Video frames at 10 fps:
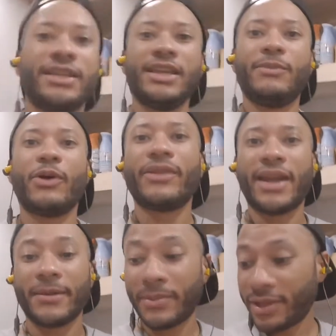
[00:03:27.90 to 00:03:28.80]
keep all
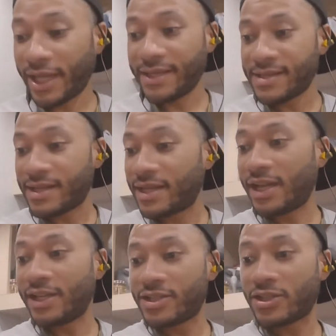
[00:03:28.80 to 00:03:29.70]
that in place.
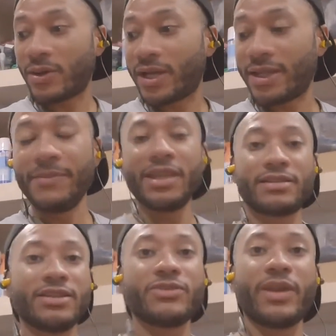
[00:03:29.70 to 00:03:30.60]
So let me get
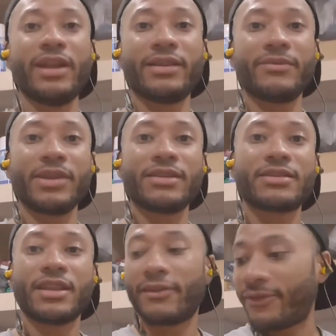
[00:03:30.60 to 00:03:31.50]
situated, let me get
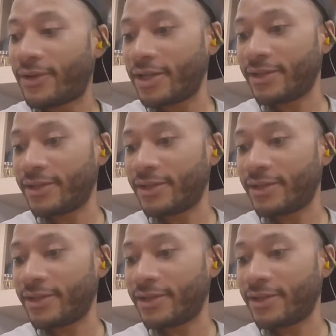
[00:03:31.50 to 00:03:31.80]
stuff